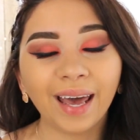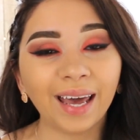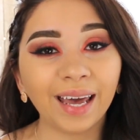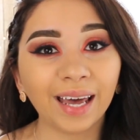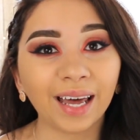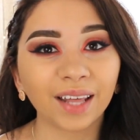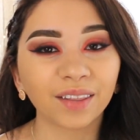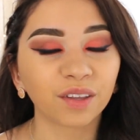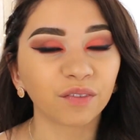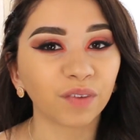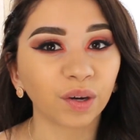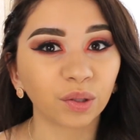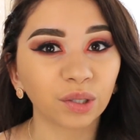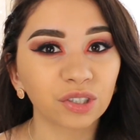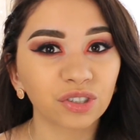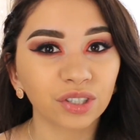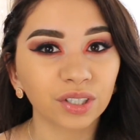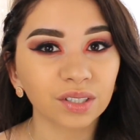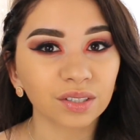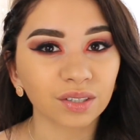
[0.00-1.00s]
And the
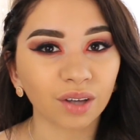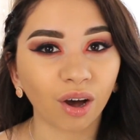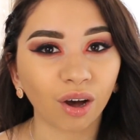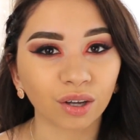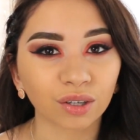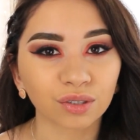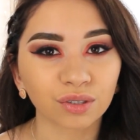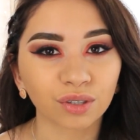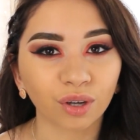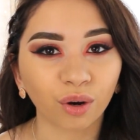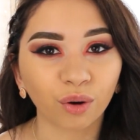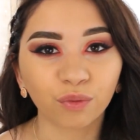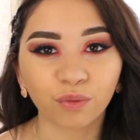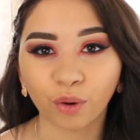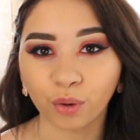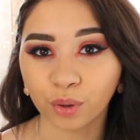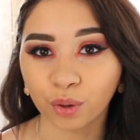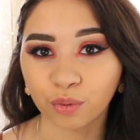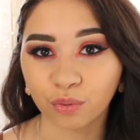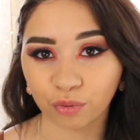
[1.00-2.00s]
foundation is also
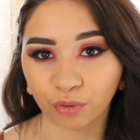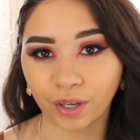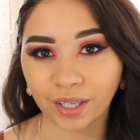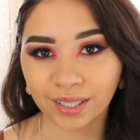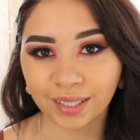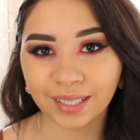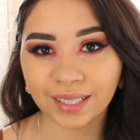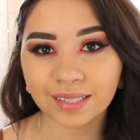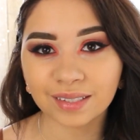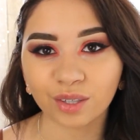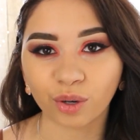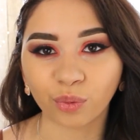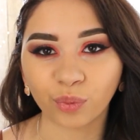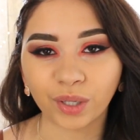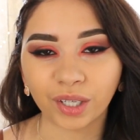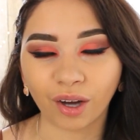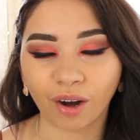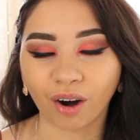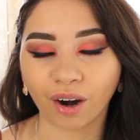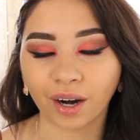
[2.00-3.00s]
photo friendly, so
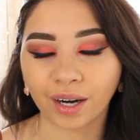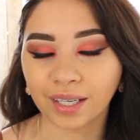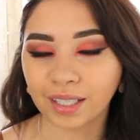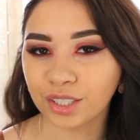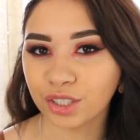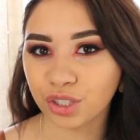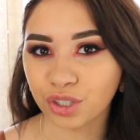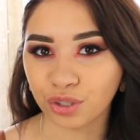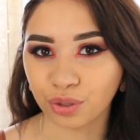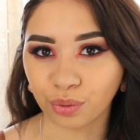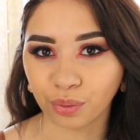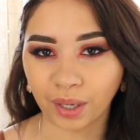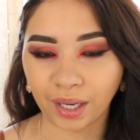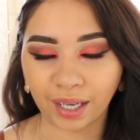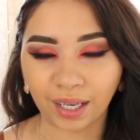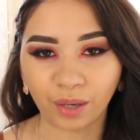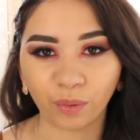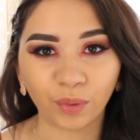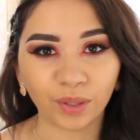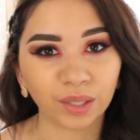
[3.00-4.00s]
we are gonna do
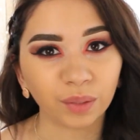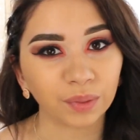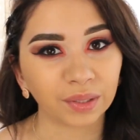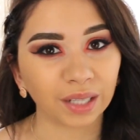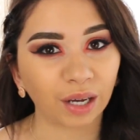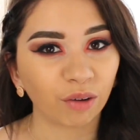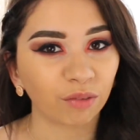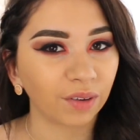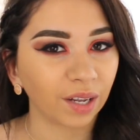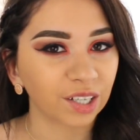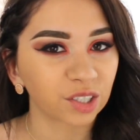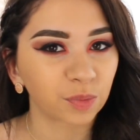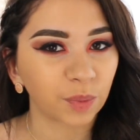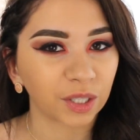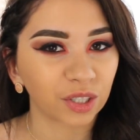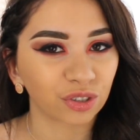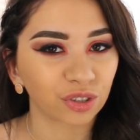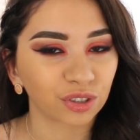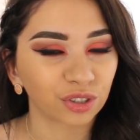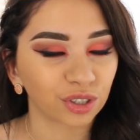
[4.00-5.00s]
a with and without flash
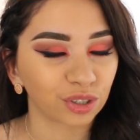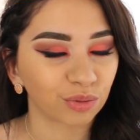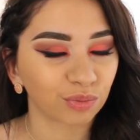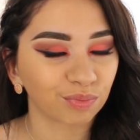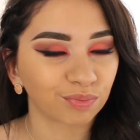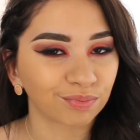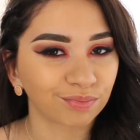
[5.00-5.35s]
picture too.